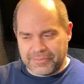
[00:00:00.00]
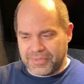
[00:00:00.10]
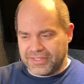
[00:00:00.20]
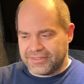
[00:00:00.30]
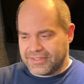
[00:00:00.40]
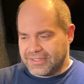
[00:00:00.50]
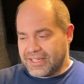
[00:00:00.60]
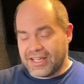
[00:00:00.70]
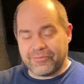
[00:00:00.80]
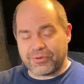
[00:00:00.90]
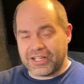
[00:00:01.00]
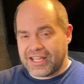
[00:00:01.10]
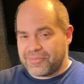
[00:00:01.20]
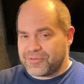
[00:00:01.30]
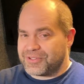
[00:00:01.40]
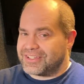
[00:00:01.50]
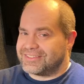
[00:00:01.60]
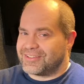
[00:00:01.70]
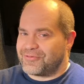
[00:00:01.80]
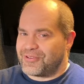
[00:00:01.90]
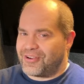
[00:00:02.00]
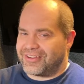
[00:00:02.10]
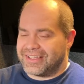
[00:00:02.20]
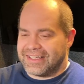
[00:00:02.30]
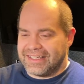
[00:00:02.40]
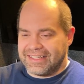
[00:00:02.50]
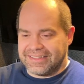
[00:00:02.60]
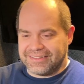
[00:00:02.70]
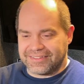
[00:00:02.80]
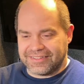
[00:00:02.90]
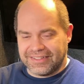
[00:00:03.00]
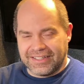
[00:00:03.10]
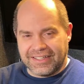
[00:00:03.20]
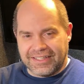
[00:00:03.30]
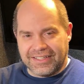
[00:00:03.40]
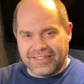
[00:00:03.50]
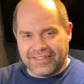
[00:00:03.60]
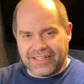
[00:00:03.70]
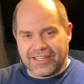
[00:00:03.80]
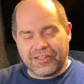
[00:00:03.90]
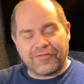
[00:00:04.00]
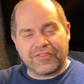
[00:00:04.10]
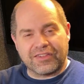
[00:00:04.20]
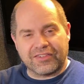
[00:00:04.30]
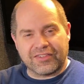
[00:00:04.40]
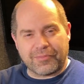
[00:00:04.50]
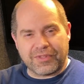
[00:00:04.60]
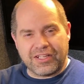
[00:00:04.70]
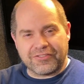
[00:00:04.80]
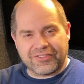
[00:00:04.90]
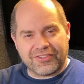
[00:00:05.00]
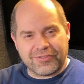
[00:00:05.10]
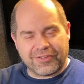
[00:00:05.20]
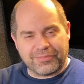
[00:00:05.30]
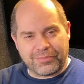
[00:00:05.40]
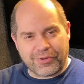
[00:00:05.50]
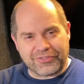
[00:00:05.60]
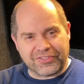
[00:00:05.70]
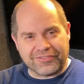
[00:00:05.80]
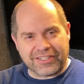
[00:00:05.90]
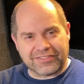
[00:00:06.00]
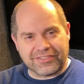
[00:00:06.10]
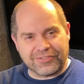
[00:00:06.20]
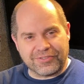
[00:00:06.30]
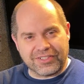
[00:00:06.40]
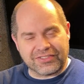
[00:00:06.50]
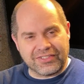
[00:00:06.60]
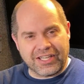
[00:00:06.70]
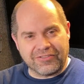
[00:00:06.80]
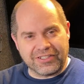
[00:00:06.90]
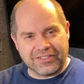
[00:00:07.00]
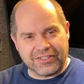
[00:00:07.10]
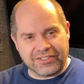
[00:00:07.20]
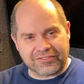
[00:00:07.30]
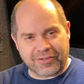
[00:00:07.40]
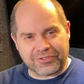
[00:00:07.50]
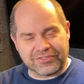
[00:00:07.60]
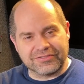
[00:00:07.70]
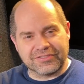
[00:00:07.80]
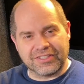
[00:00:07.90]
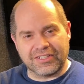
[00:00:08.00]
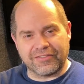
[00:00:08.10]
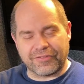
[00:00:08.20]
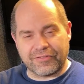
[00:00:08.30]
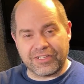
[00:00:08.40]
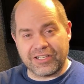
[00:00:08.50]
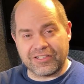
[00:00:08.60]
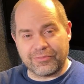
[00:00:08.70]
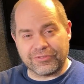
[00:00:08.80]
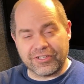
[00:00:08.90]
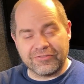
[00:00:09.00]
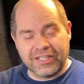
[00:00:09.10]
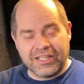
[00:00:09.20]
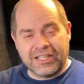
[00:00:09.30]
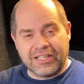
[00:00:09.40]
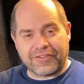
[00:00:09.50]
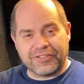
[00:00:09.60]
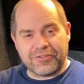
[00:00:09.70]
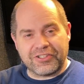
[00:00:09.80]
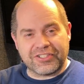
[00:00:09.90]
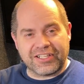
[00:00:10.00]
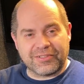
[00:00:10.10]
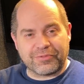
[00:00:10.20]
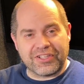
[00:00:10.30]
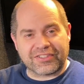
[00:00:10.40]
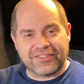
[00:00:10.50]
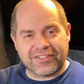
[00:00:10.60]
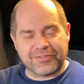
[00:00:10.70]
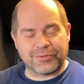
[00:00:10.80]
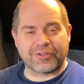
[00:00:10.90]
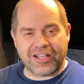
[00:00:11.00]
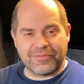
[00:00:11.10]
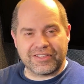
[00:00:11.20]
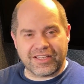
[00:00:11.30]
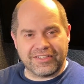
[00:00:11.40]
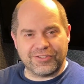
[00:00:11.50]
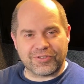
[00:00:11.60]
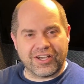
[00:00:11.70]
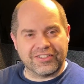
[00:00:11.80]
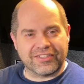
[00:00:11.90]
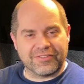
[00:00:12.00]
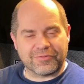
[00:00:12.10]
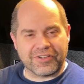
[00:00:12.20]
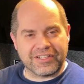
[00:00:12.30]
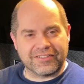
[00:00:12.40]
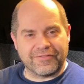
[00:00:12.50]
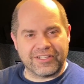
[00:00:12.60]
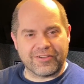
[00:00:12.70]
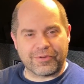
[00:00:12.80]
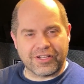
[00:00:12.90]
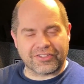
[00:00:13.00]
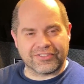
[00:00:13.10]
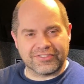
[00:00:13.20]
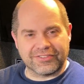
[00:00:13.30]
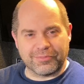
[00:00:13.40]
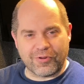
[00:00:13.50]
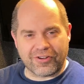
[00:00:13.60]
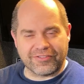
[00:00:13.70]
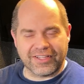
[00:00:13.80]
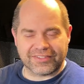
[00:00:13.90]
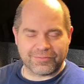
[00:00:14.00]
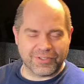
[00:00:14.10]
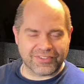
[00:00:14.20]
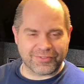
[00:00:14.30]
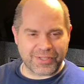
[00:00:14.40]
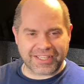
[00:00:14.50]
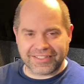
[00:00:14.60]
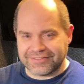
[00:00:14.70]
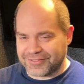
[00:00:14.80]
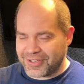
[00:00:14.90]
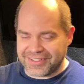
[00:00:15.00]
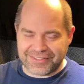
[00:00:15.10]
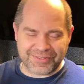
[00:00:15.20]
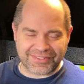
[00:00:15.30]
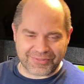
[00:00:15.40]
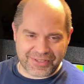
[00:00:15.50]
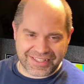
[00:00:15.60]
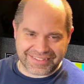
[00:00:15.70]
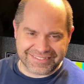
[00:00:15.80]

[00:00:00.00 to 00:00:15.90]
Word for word: But uh, yeah, I'm pretty happy with it so far, and uh, yeah, if, if this is something that interests you, I'll post a link to this down in the description uh, for the video down below. If you're new to the channel, please consider subscribing. I do content related to video production more or less once a week. Try to do once a week.